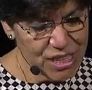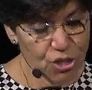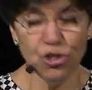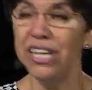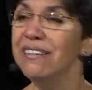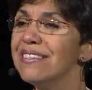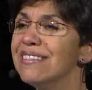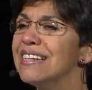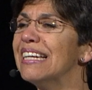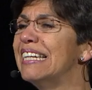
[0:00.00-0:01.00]

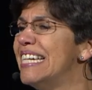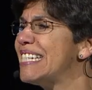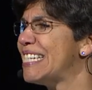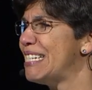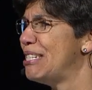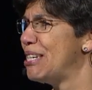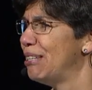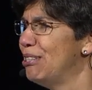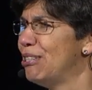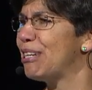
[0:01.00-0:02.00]
Jesus listened
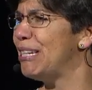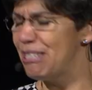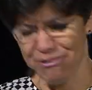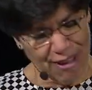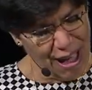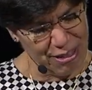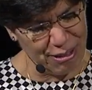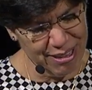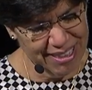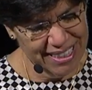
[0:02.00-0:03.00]
to his
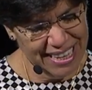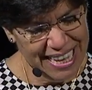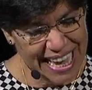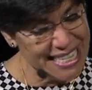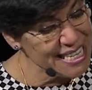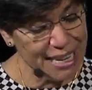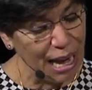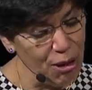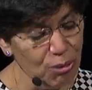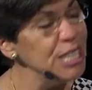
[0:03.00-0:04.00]
Father and said,
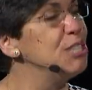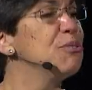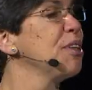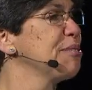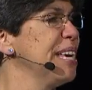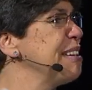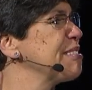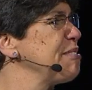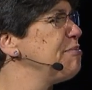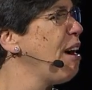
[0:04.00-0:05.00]
I only do the things
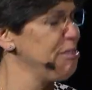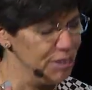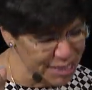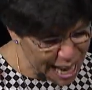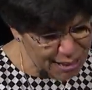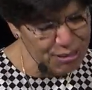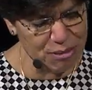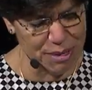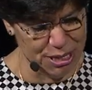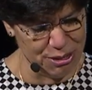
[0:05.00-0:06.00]
the Father tells
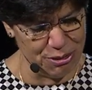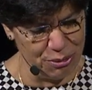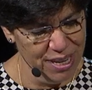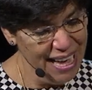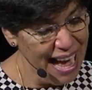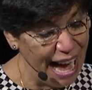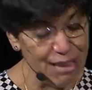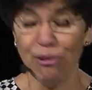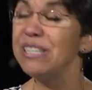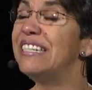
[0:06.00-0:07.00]
me to do. I
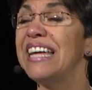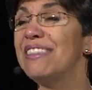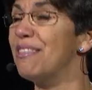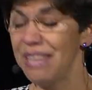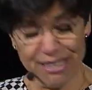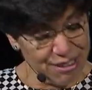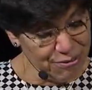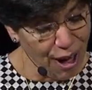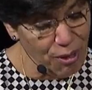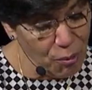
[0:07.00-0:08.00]
only say the things the
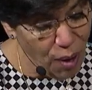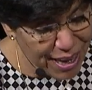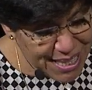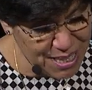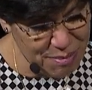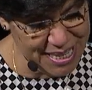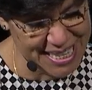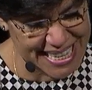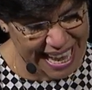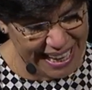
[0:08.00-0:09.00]
Father wants me to
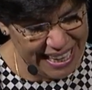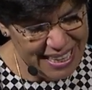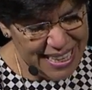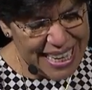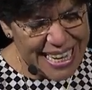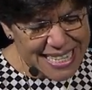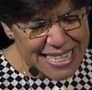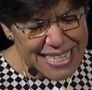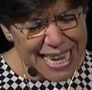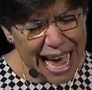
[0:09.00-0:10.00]
say. His
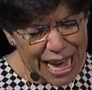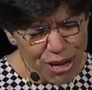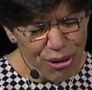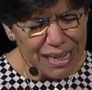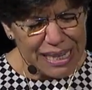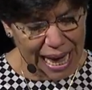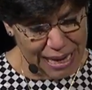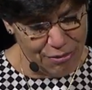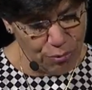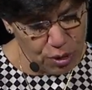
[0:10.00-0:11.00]
entire
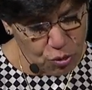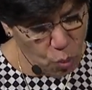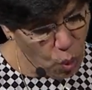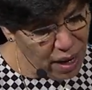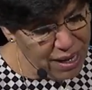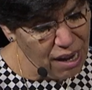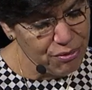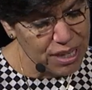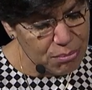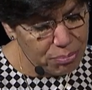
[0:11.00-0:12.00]
life was one
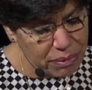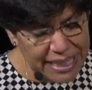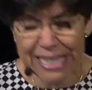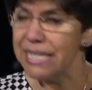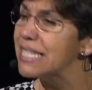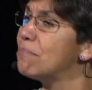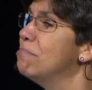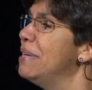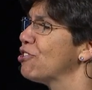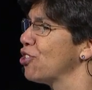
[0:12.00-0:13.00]
of complete
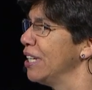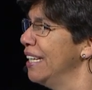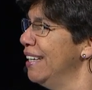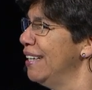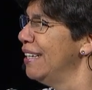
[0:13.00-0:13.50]
submission